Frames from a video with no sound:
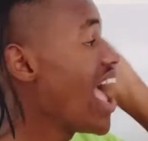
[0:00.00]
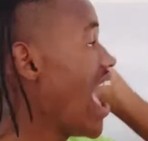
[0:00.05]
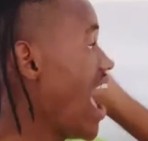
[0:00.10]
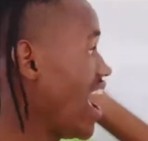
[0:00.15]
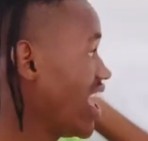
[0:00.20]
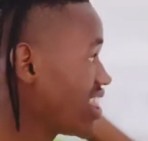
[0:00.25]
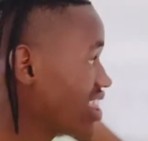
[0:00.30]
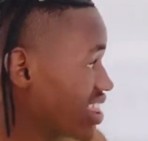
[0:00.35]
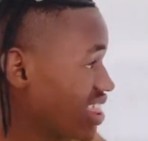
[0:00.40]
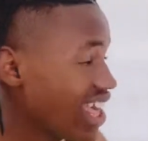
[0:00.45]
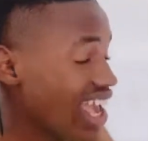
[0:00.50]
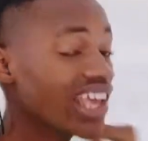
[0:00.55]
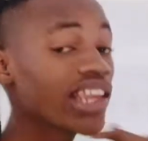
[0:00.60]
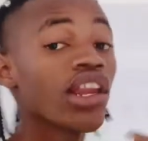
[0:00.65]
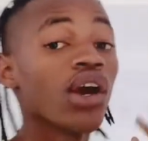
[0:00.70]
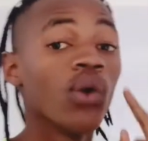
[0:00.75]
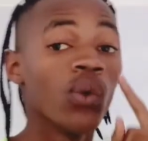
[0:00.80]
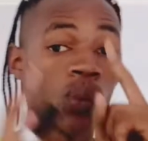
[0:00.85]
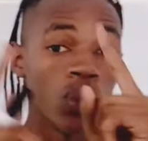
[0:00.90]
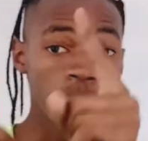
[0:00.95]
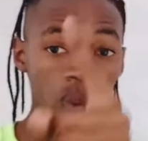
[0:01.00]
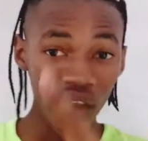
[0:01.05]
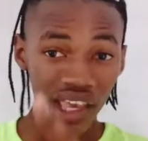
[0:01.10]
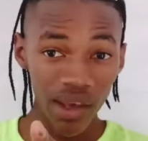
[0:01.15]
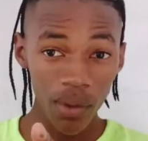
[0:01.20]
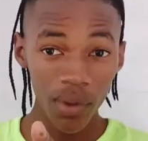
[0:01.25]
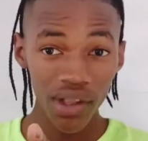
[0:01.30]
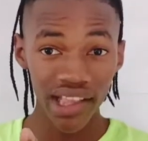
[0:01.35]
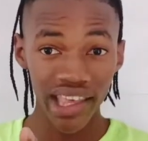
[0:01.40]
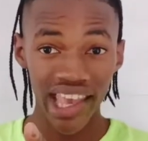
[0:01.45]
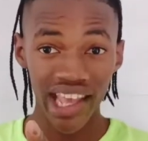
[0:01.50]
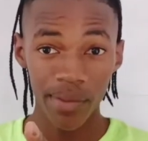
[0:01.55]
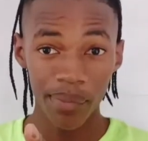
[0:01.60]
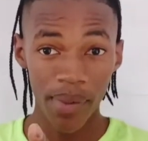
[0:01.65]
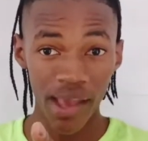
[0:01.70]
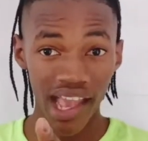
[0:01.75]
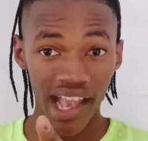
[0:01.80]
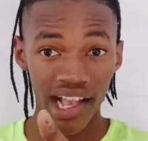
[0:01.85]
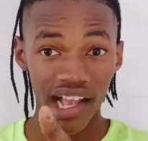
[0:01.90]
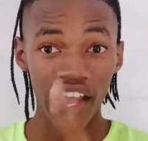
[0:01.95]
And then we will get
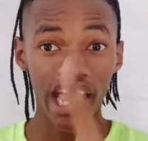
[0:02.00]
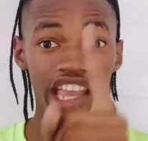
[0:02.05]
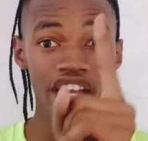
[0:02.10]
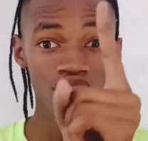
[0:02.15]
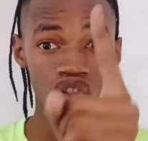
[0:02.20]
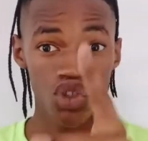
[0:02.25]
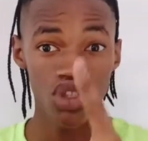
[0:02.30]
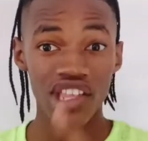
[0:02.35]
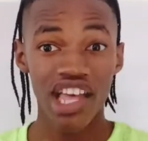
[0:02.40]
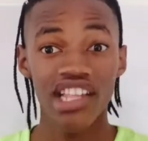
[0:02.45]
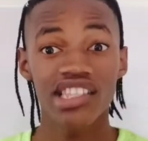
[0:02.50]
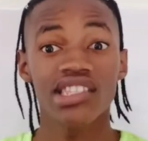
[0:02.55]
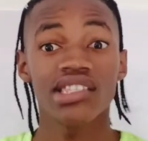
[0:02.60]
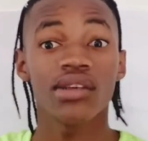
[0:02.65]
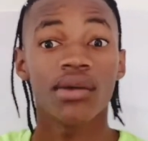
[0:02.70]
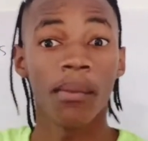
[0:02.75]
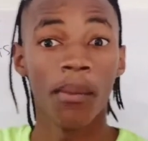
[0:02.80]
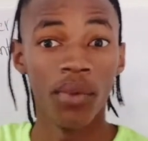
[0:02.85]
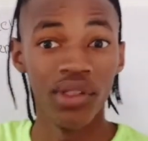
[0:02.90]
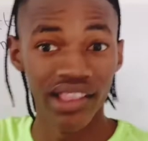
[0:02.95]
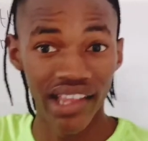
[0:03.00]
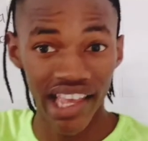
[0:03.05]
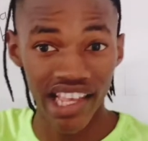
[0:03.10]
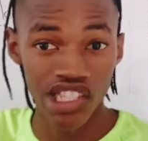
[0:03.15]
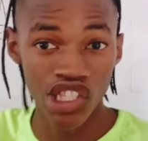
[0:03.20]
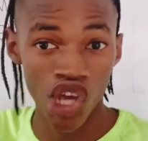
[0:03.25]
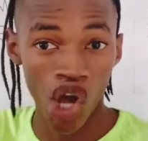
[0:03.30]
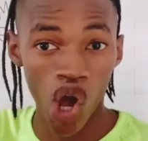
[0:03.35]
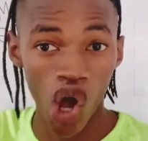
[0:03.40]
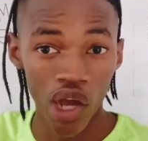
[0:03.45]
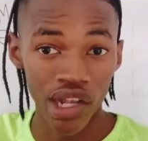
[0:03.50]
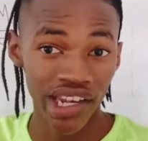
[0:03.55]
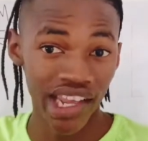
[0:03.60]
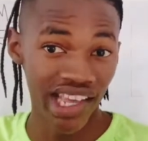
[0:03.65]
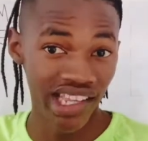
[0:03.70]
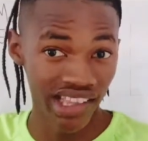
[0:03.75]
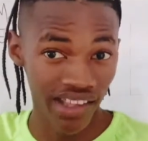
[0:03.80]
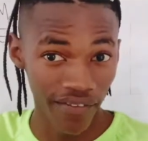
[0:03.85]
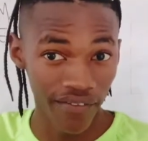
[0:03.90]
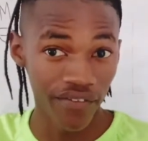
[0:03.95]
back into that later on
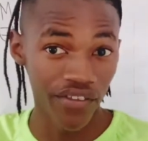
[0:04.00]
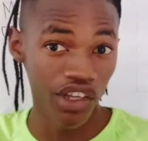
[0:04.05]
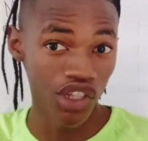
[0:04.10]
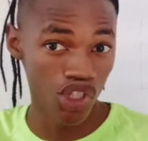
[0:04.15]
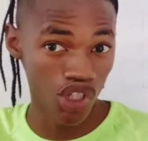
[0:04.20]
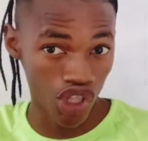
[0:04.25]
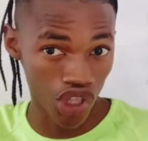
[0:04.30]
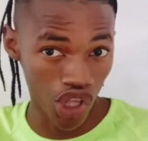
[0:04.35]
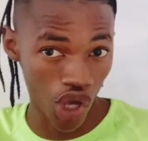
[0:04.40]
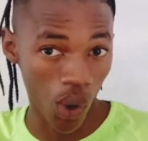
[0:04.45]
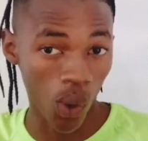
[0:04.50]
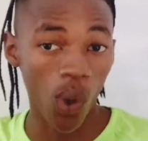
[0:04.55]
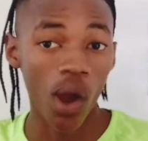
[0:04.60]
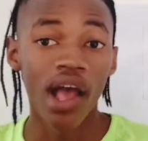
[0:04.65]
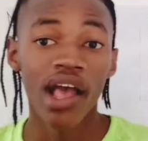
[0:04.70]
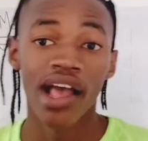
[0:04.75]
in the video though.